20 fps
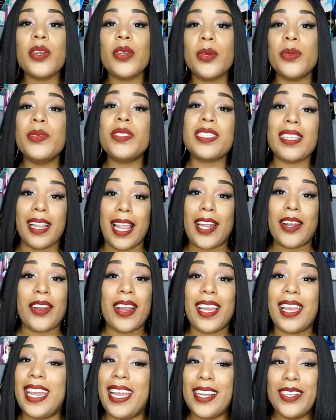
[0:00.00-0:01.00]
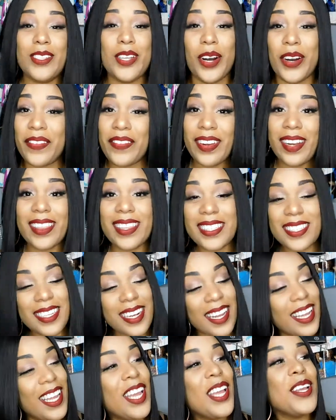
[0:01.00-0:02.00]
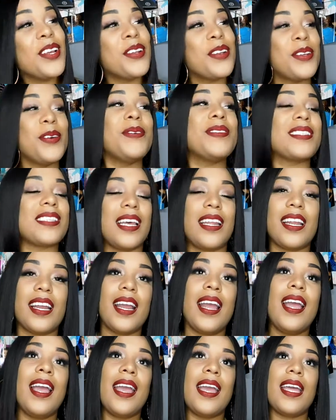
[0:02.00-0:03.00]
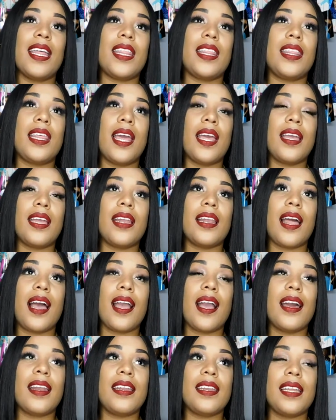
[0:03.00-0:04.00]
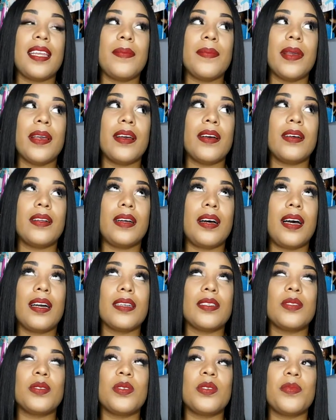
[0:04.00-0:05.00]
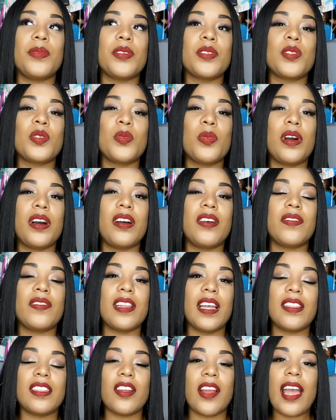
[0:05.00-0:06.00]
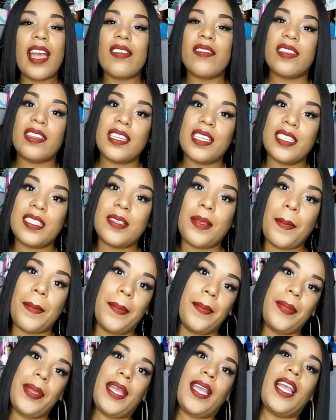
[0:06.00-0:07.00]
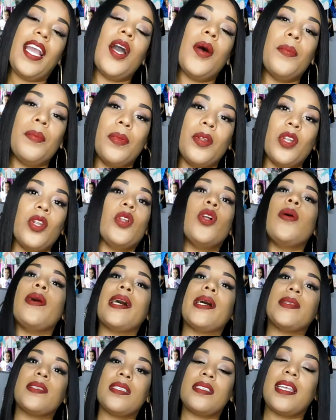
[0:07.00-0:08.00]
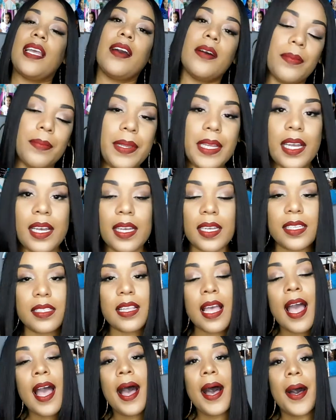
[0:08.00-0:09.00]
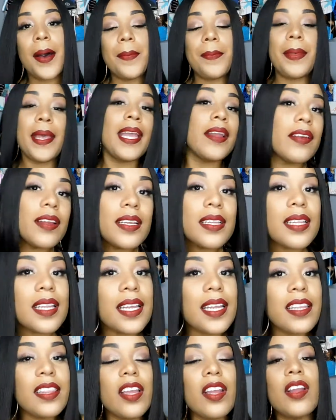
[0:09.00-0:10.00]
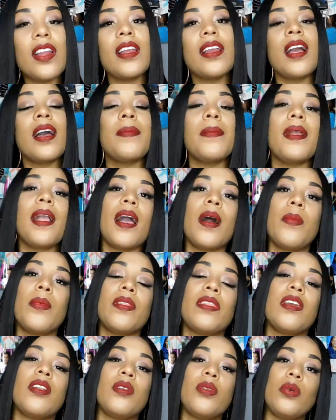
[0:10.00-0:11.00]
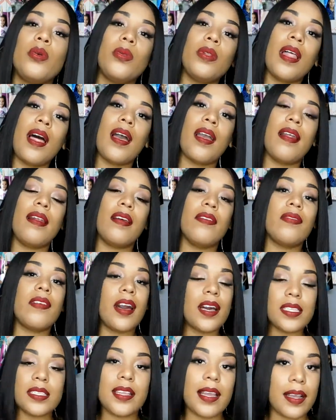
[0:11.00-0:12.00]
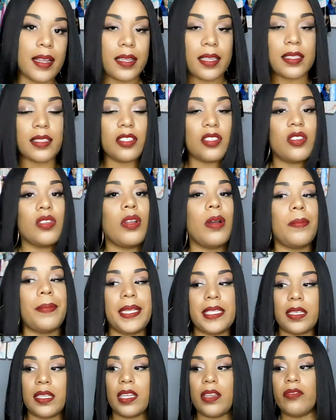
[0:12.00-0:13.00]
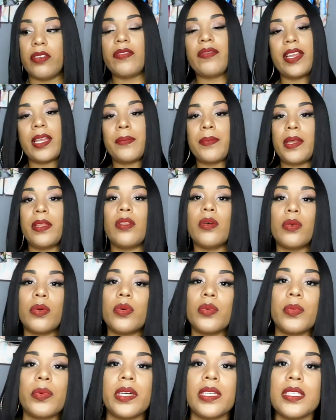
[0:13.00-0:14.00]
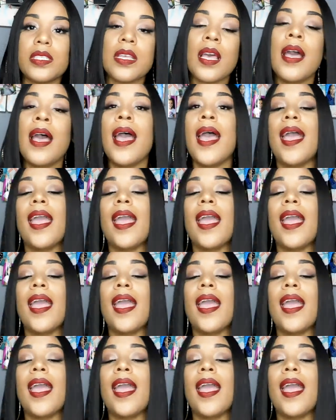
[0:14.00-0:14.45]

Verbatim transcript: I can't talk about it today, newsletter, and then I got an email October 12th that they're having this big blowout sale because apparently they're coming out with a new line of contact lenses, you know, basically revamping the old ones,